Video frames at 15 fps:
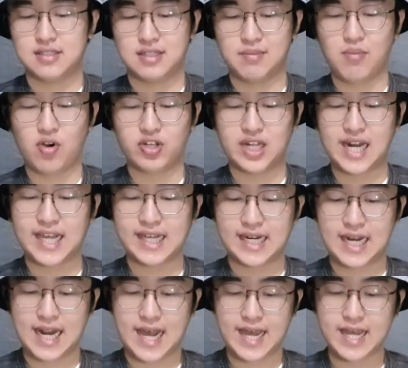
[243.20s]
the modeling
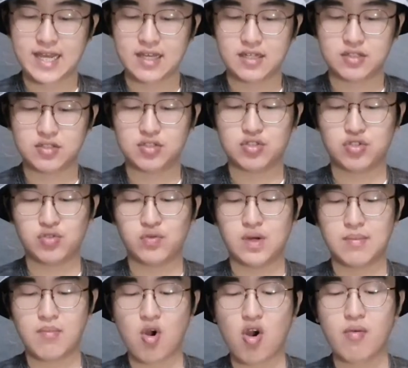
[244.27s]
clay to a
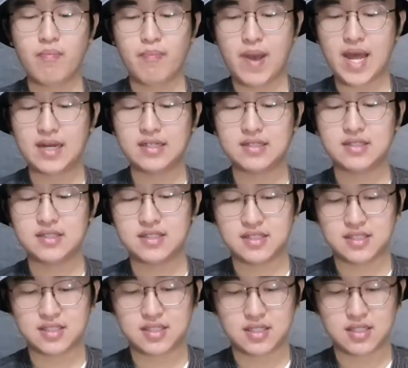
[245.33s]
more
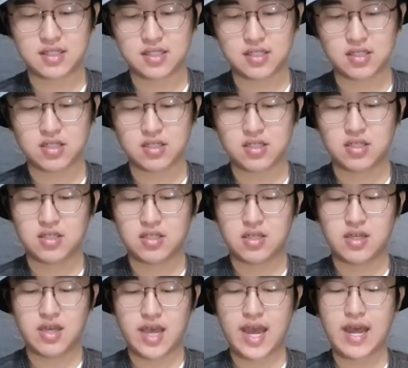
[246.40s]
balanced
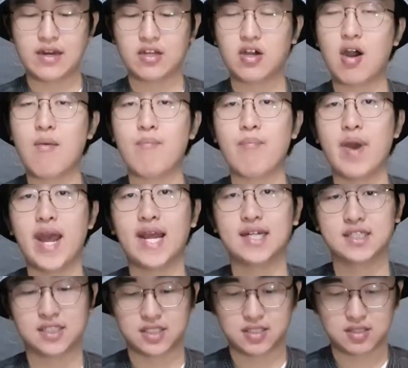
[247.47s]
and
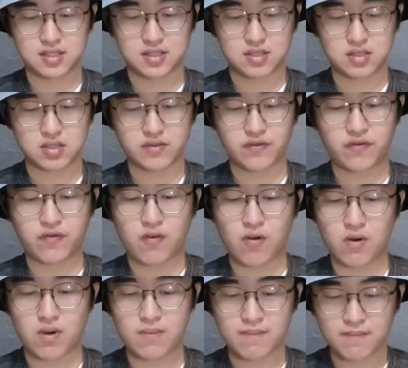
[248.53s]
compact
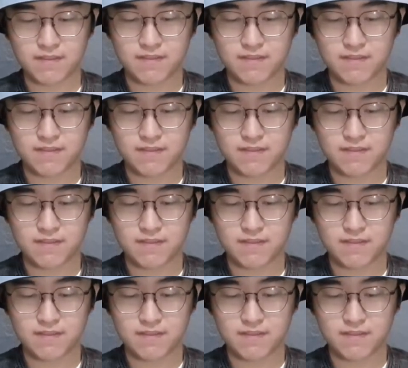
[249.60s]
form.